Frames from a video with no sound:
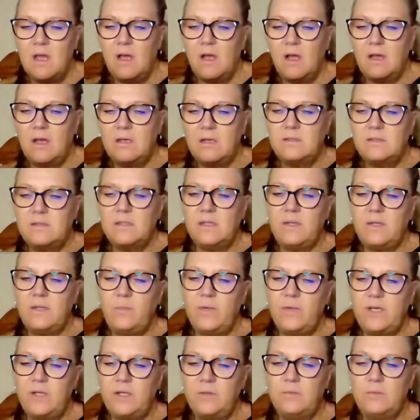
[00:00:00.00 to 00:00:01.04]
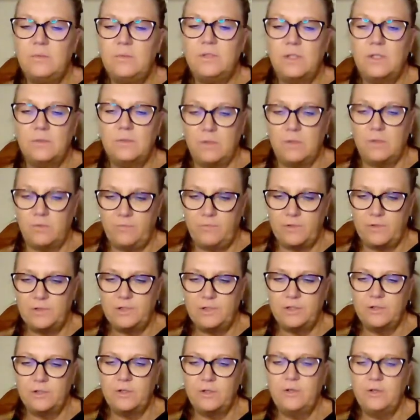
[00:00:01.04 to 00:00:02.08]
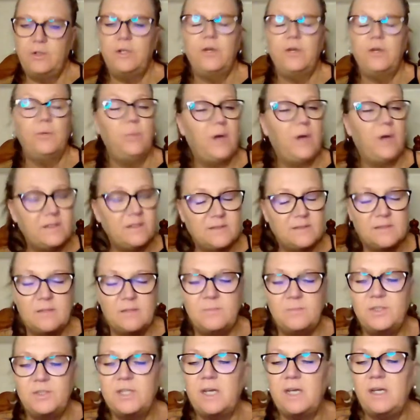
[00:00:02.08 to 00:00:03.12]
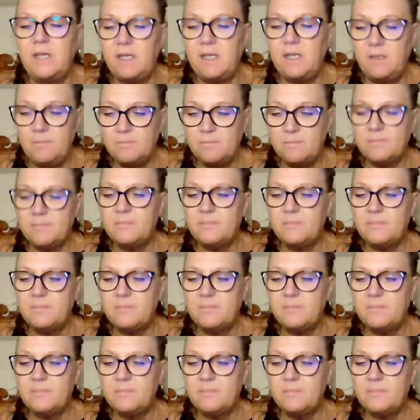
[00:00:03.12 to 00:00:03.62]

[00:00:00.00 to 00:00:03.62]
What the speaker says: Honestly, we don't know for sure. You're right, Slim Shady.